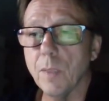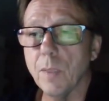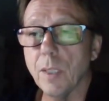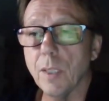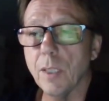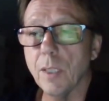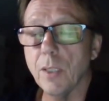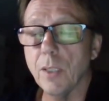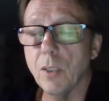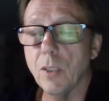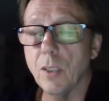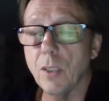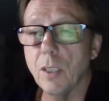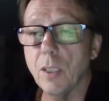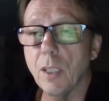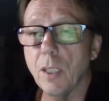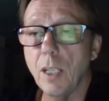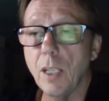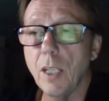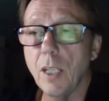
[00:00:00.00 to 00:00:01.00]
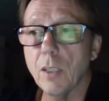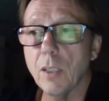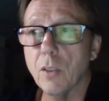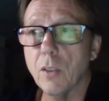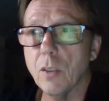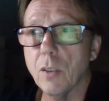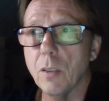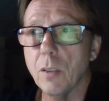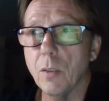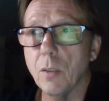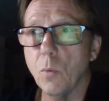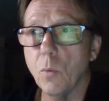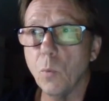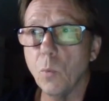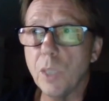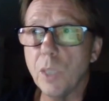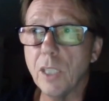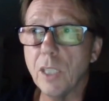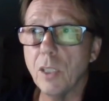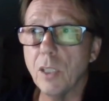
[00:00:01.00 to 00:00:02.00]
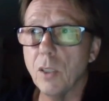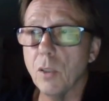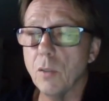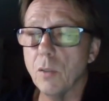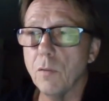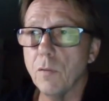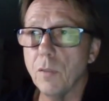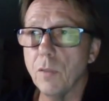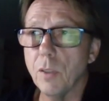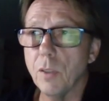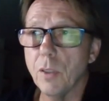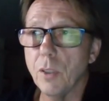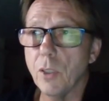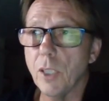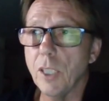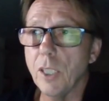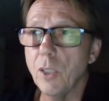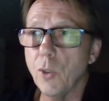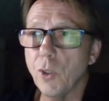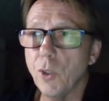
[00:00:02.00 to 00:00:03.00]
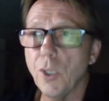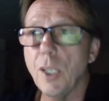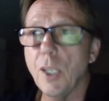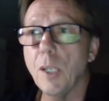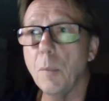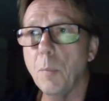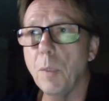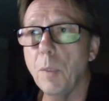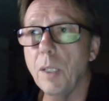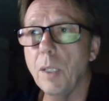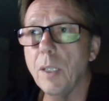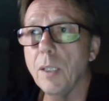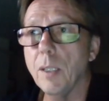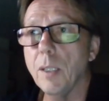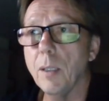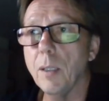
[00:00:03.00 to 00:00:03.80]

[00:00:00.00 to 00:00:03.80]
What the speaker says: as I said, the last week of the radiotherapy,